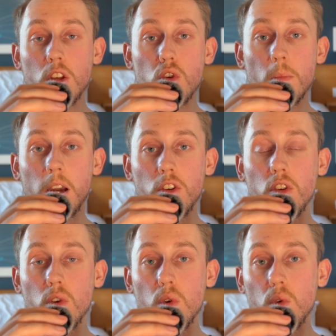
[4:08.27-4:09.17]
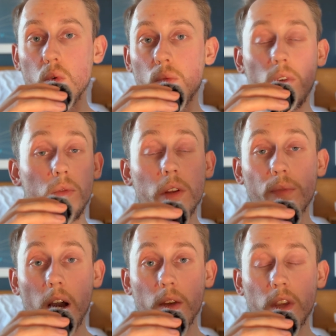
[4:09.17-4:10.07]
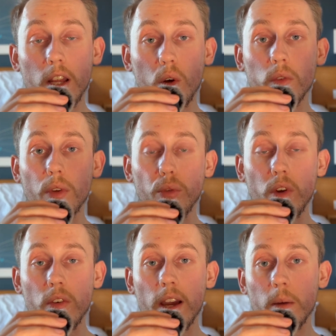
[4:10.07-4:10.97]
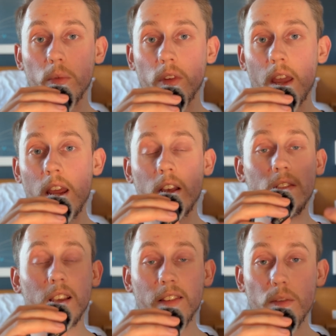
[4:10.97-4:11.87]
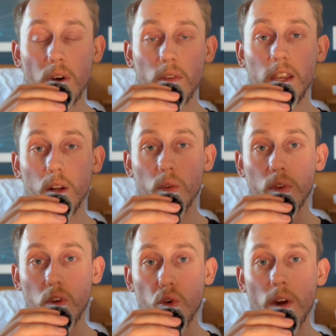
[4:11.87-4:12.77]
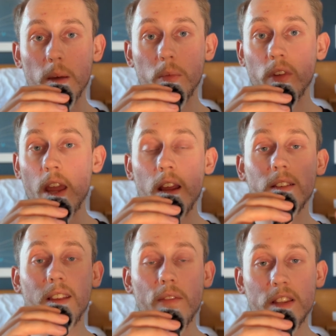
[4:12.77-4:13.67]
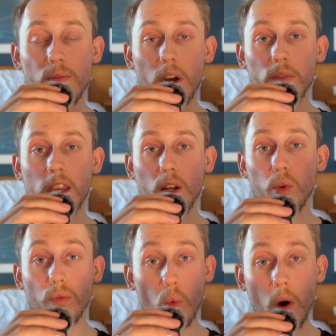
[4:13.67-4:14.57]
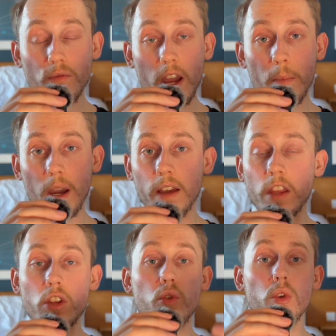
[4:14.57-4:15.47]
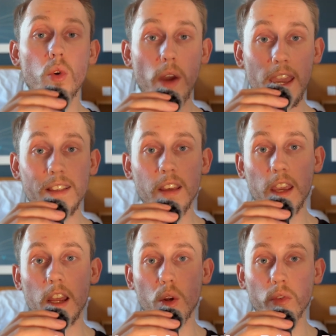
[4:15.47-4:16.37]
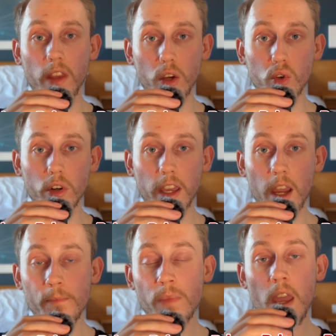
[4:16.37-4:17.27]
you might do 55 kilos for 3 reps, 65 kilos for 2 reps, 75 kilos for 1 rep, and then you do your 80 kilo single, okay?